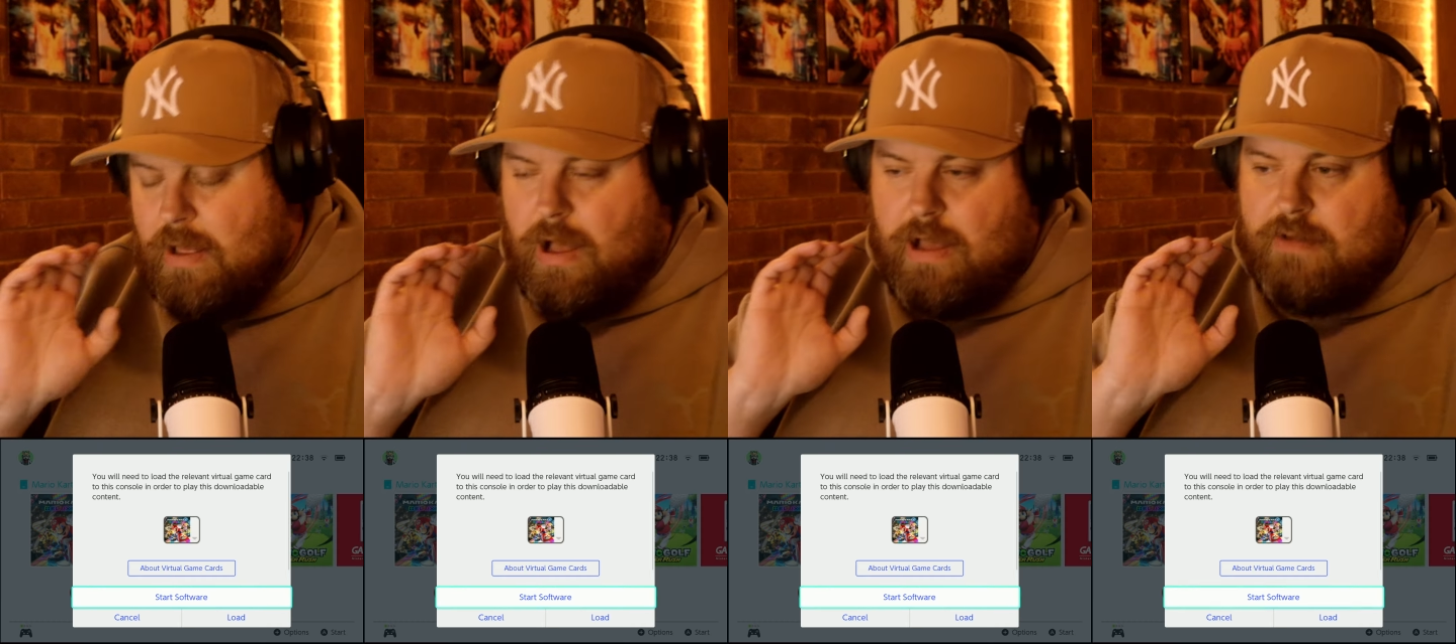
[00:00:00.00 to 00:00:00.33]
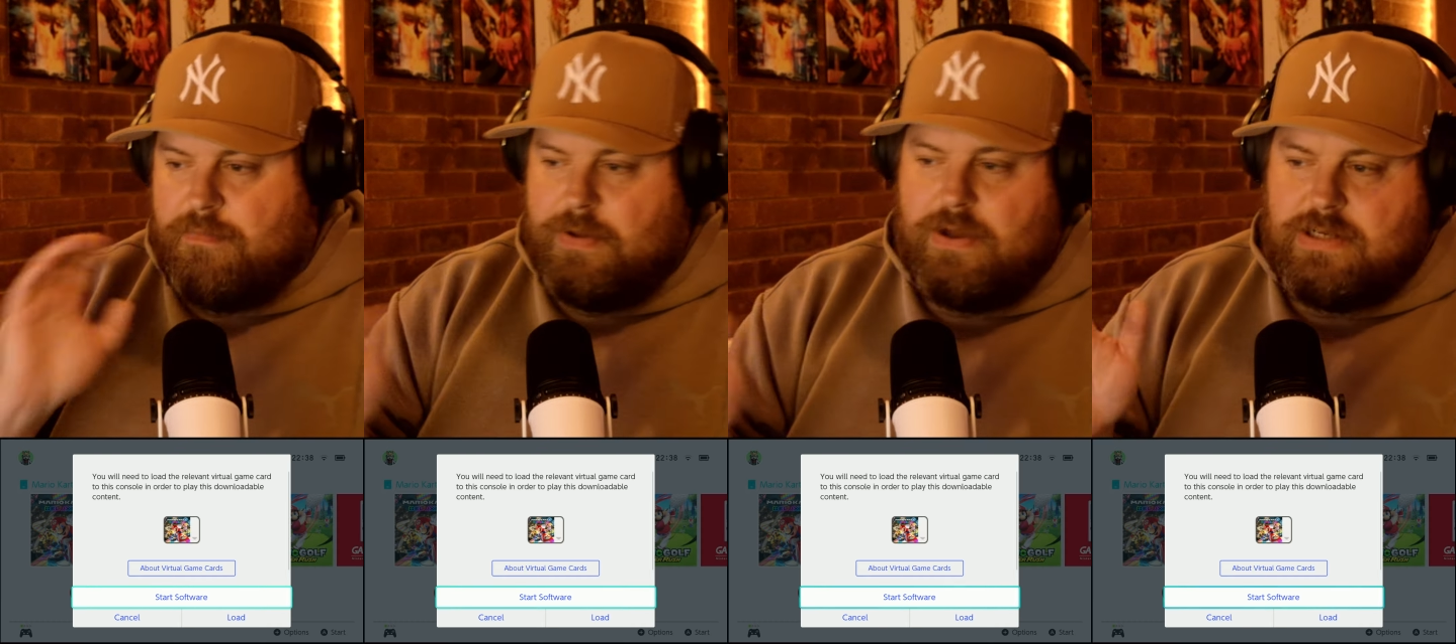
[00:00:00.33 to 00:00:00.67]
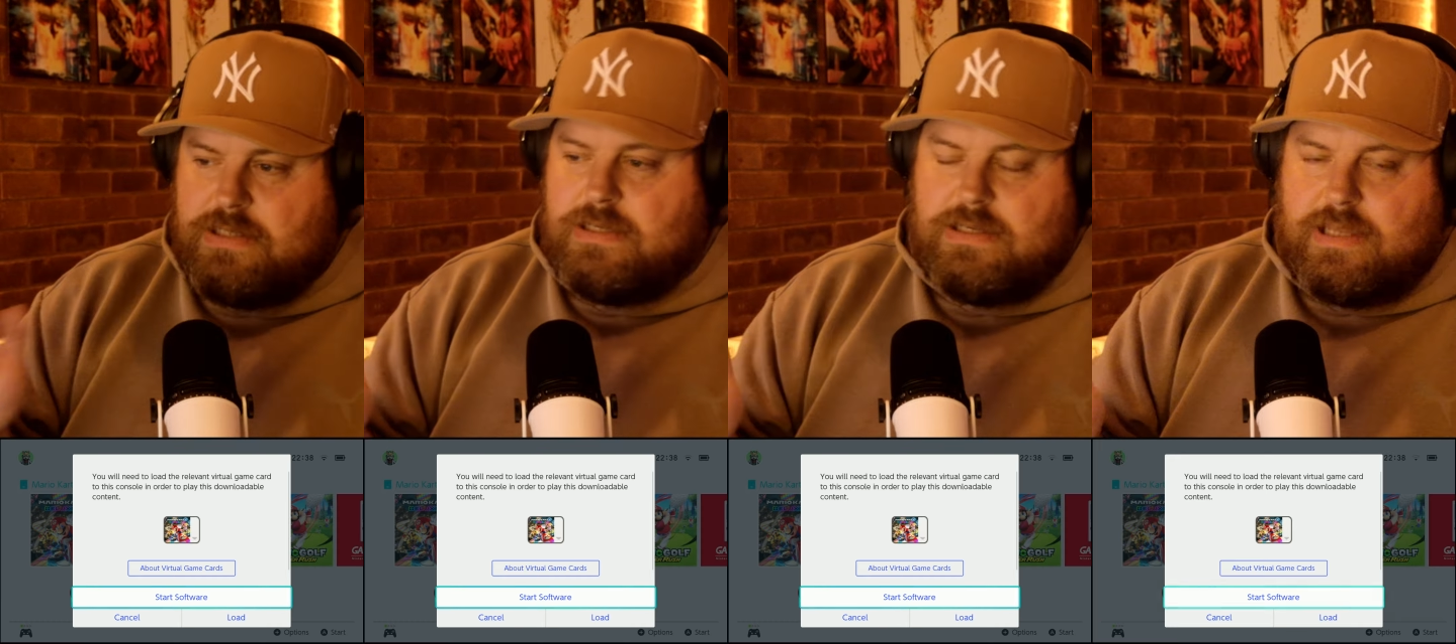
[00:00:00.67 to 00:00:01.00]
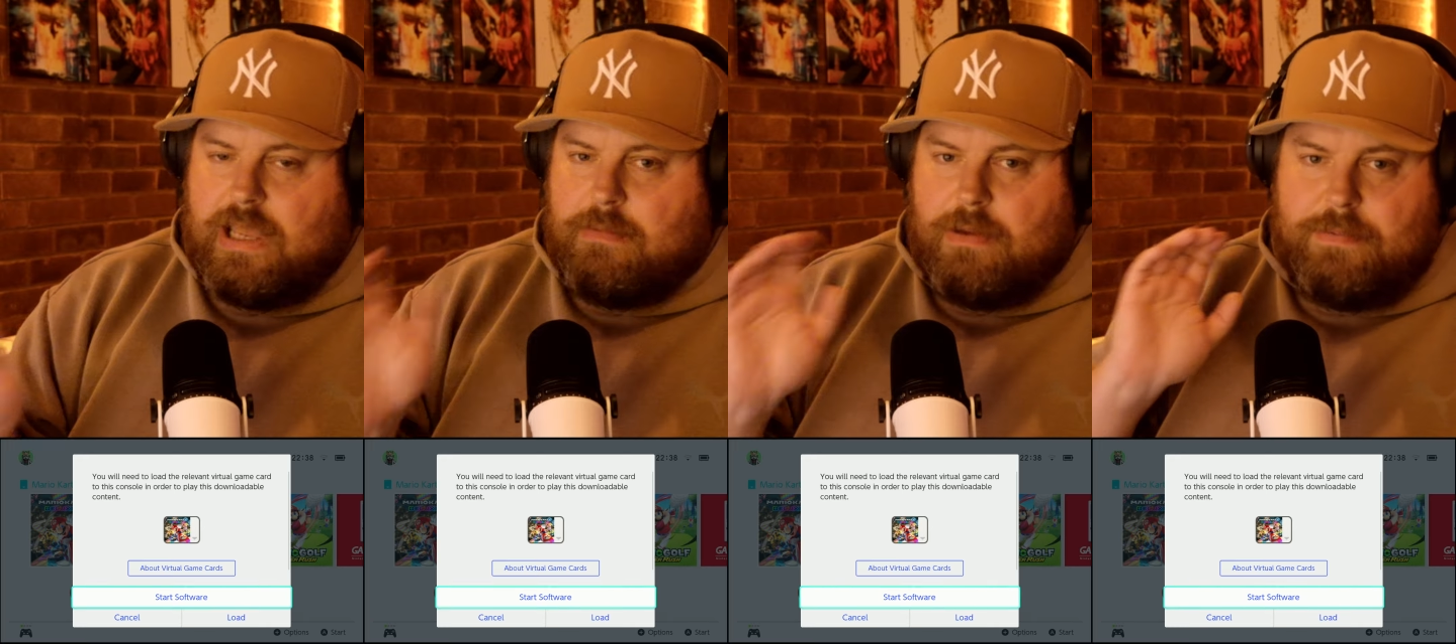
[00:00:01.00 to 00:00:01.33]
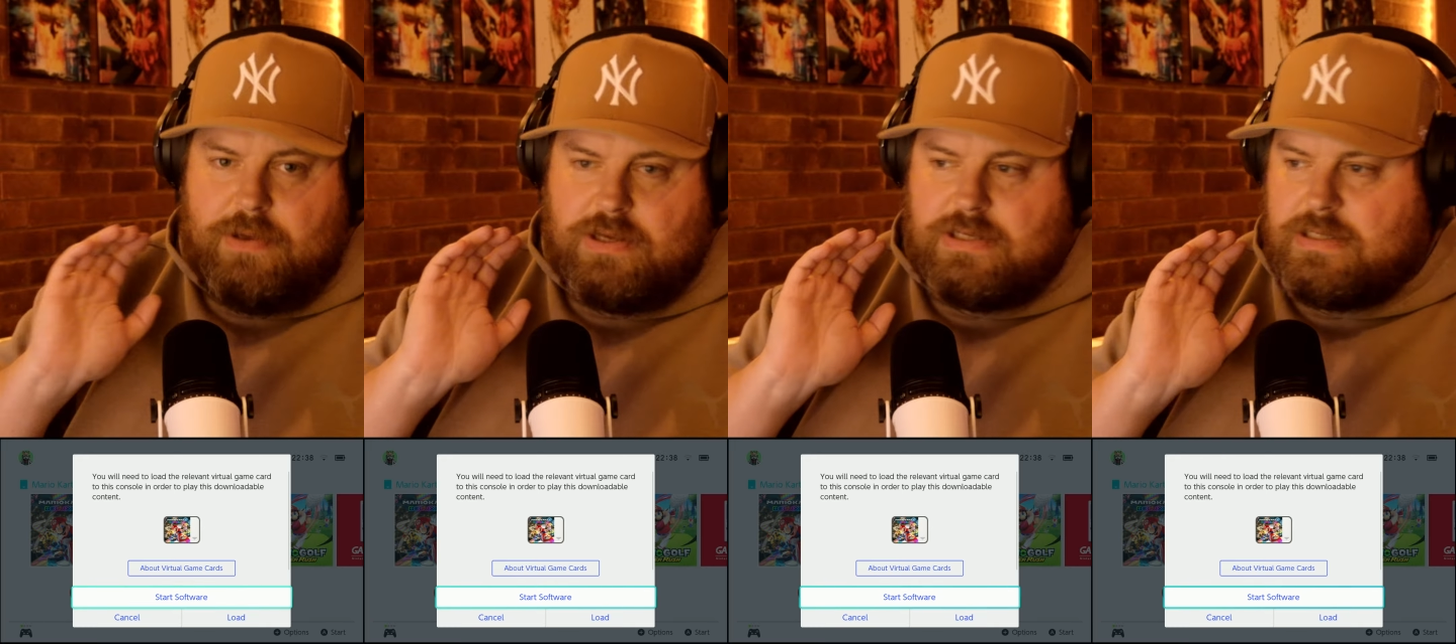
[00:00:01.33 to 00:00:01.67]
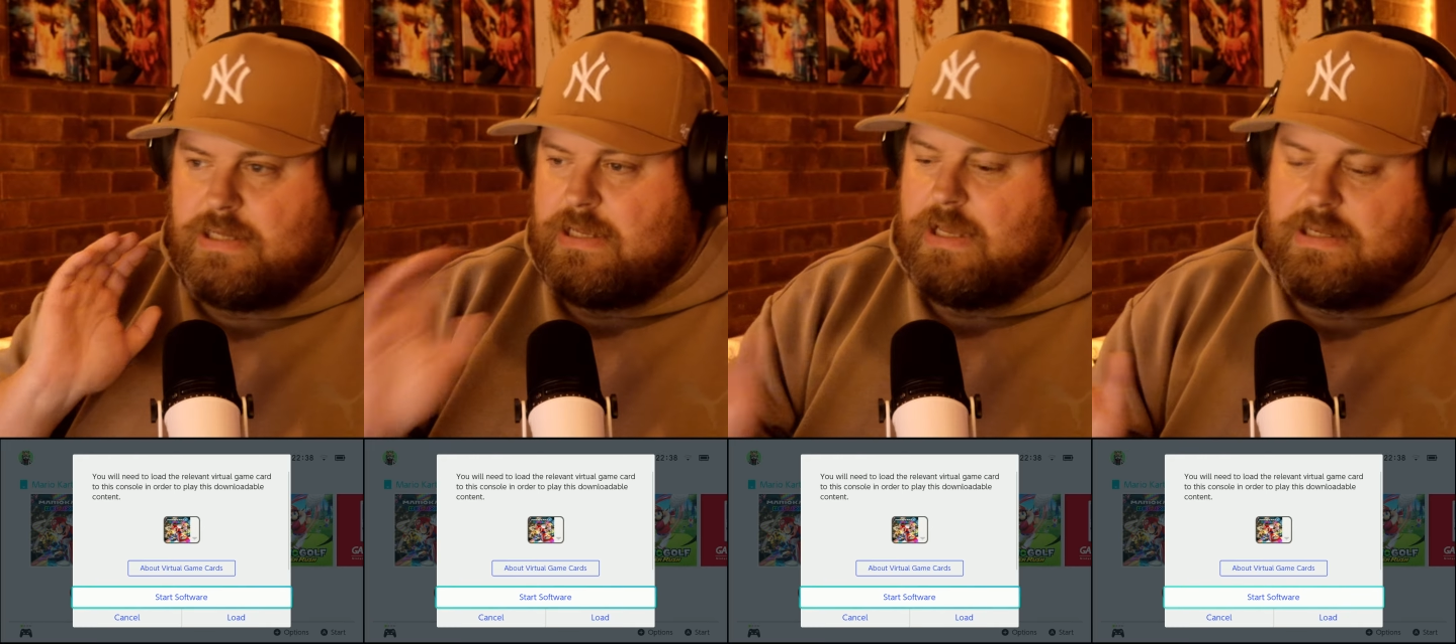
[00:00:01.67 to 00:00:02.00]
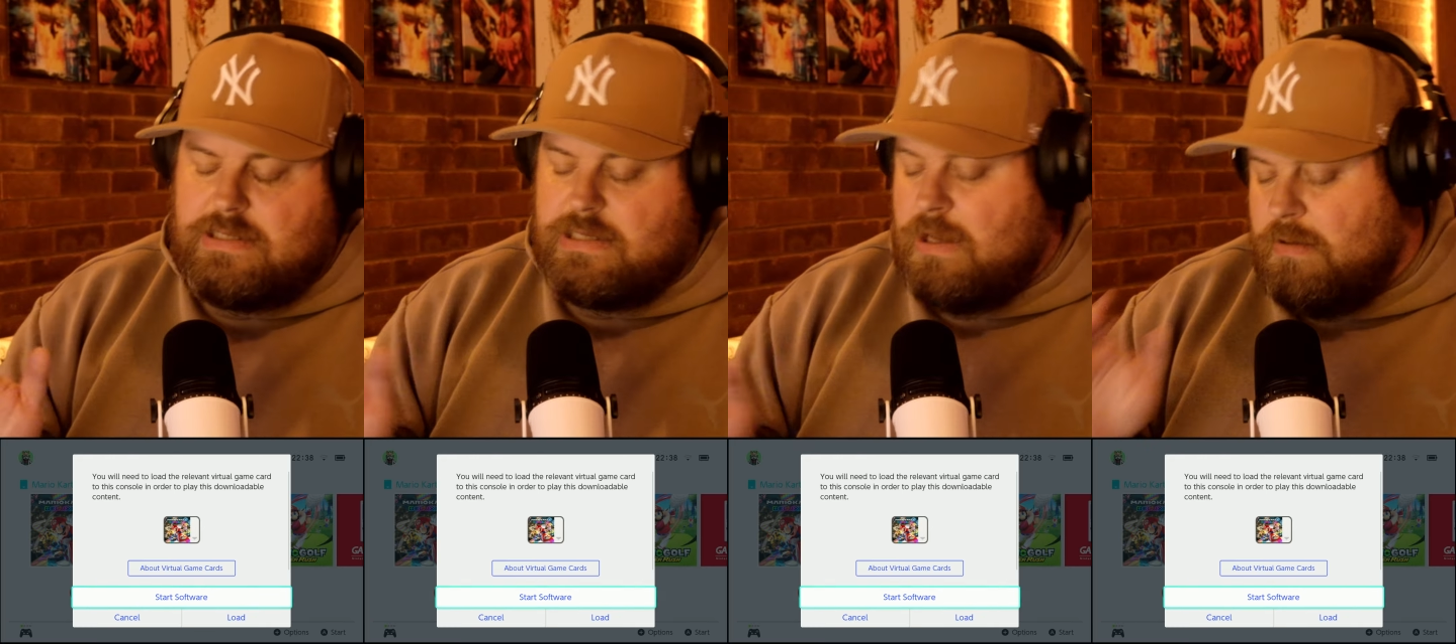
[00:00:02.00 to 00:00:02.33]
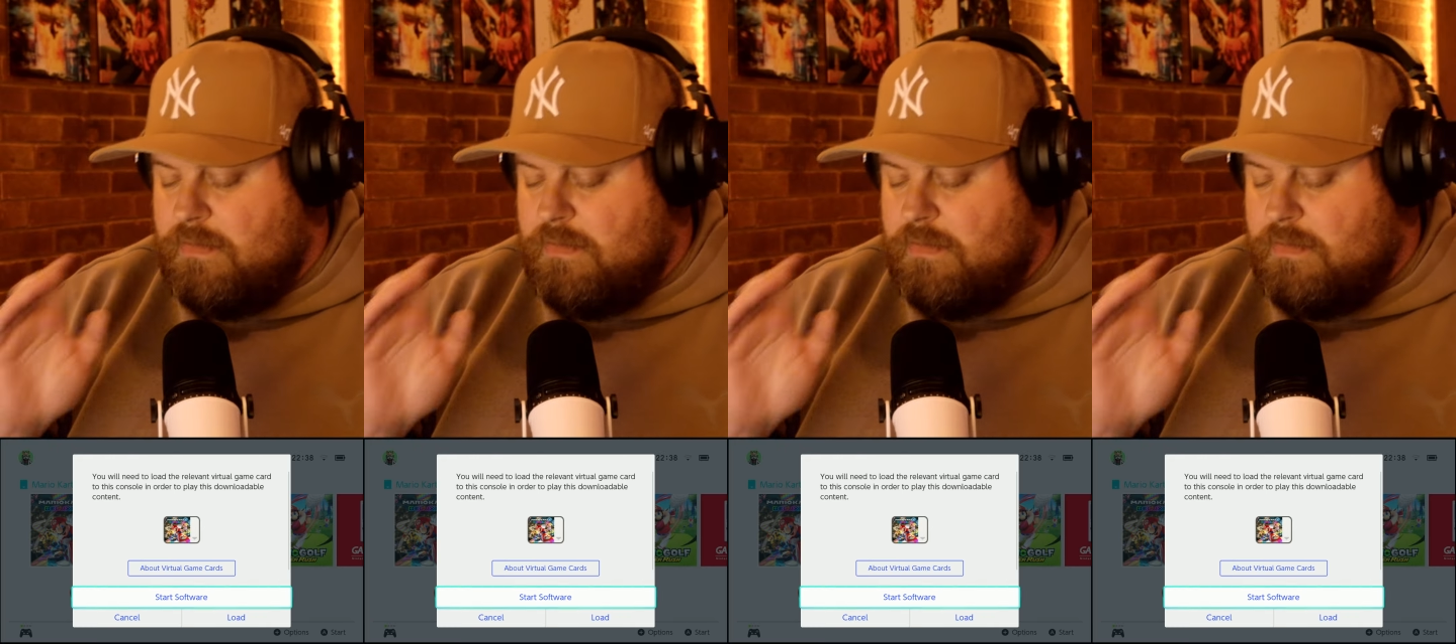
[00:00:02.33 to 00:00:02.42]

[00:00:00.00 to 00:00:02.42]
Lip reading: I've purchased this game. I purchased it years ago.